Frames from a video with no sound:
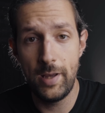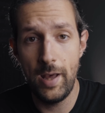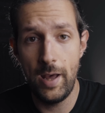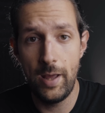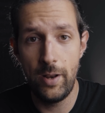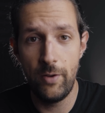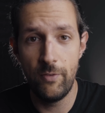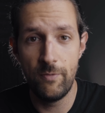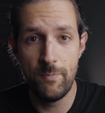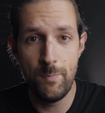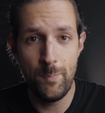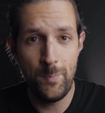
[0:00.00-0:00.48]

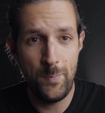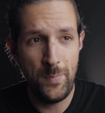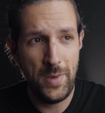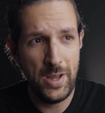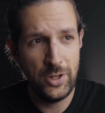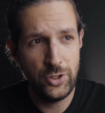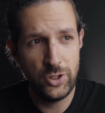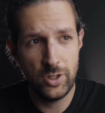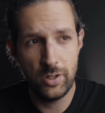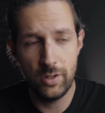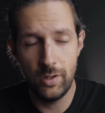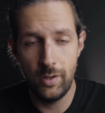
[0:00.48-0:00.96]
kind of
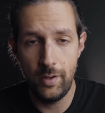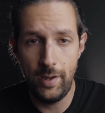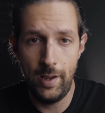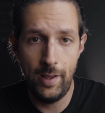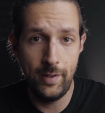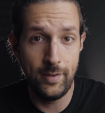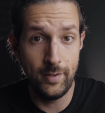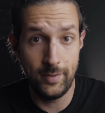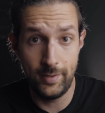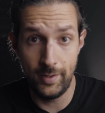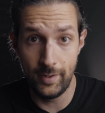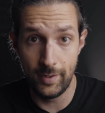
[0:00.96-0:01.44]
magical
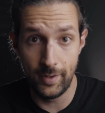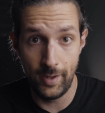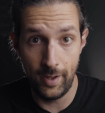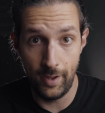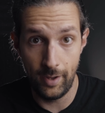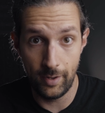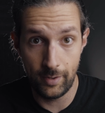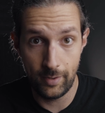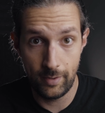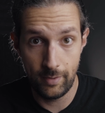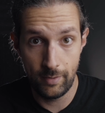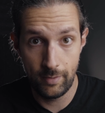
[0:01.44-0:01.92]
editing
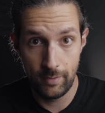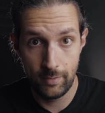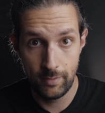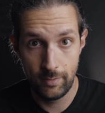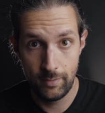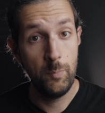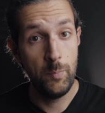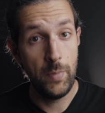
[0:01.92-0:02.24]
hack.